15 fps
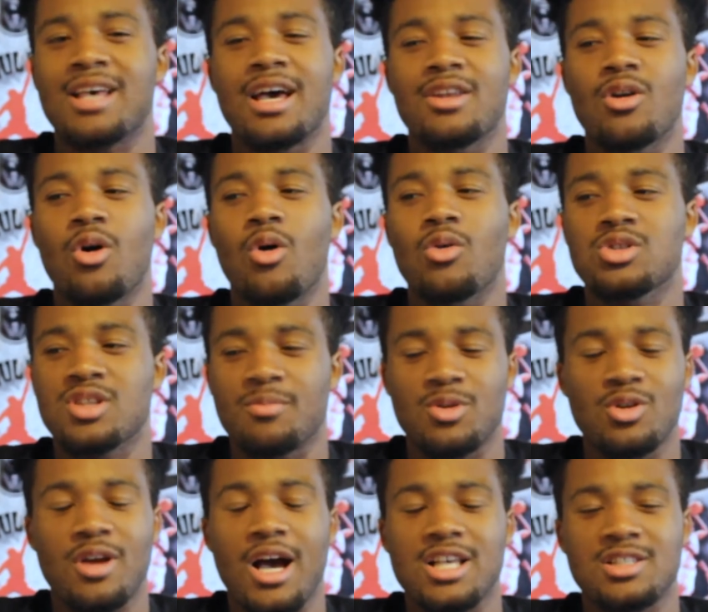I know some of
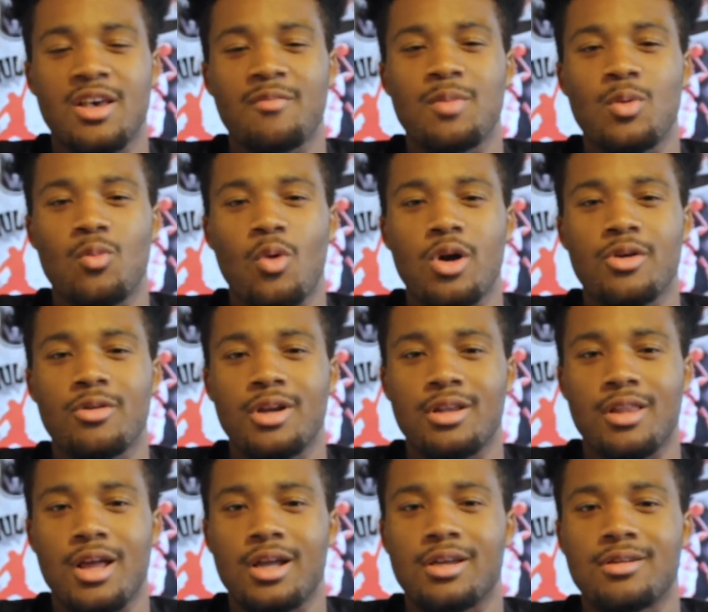you guys have been wondering,
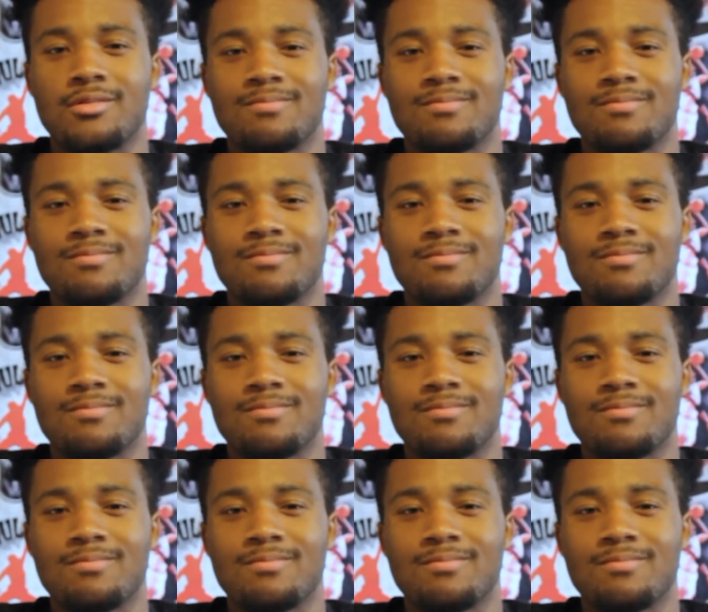like,